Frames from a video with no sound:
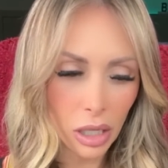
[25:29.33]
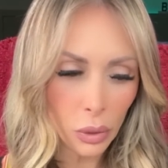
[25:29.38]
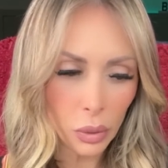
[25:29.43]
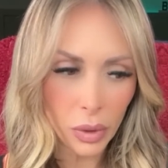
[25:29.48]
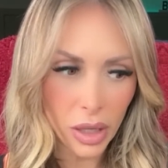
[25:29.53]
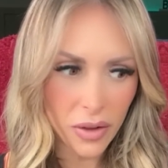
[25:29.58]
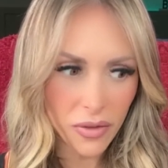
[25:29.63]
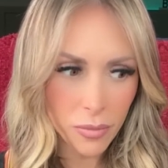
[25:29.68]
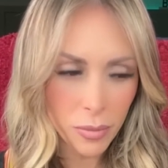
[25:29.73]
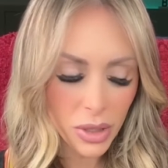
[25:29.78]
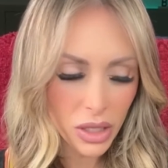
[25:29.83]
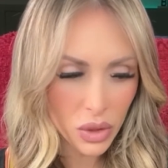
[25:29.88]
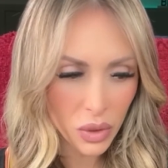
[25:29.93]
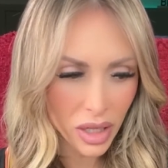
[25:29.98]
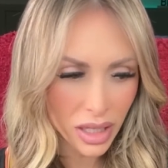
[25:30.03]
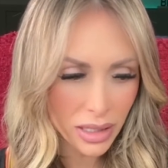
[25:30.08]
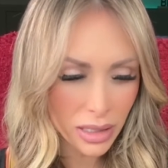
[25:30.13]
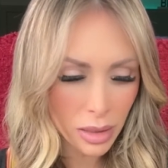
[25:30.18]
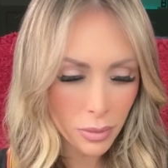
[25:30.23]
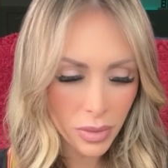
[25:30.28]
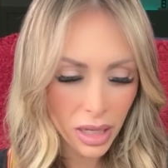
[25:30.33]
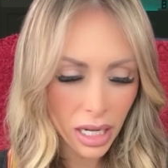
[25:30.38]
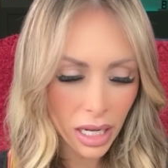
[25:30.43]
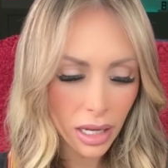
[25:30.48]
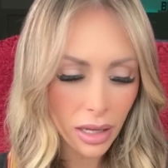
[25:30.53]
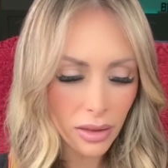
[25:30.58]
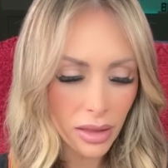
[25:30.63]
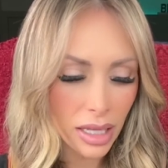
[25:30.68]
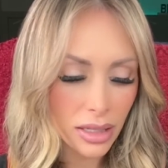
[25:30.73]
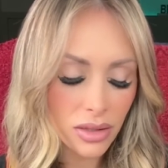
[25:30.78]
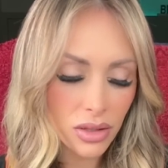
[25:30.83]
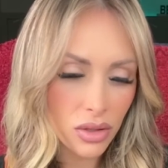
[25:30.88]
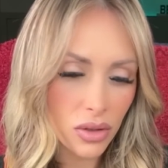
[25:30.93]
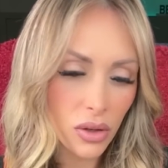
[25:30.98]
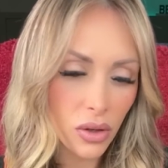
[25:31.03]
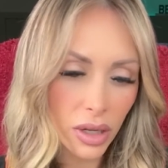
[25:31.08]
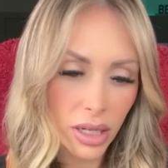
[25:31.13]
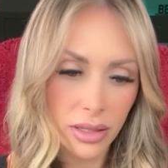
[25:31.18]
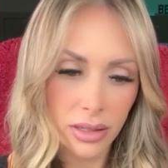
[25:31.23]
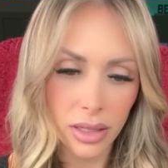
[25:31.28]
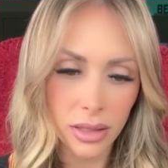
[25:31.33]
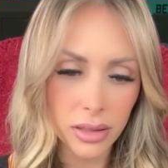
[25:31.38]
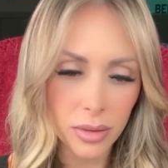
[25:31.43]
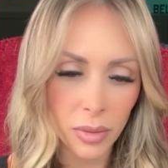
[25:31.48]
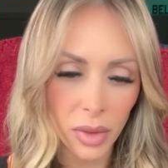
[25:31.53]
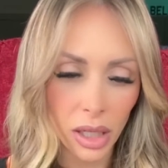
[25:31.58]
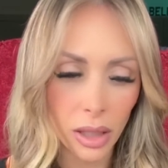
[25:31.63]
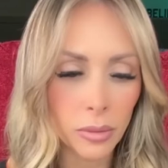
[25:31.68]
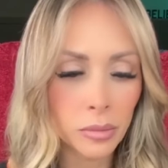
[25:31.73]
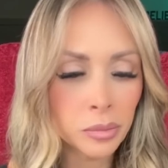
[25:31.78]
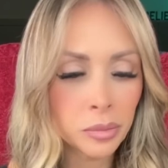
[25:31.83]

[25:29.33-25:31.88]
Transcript: rift between somebody? That's crazy to me.